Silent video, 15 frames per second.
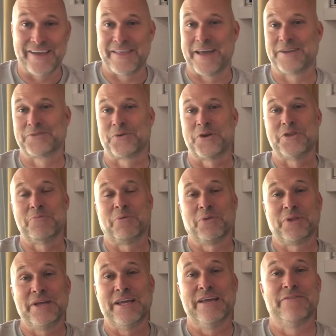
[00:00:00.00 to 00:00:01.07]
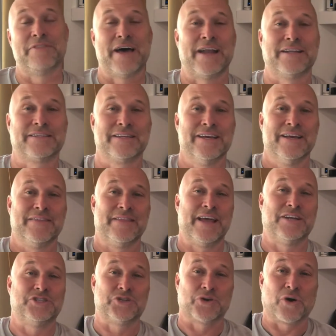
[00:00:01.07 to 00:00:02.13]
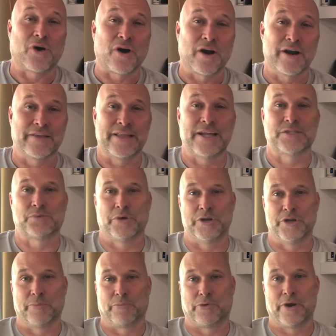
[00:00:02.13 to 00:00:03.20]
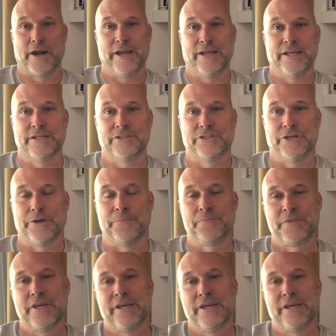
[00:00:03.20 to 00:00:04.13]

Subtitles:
that is what you believe, that is your heart, that's what you're praying into.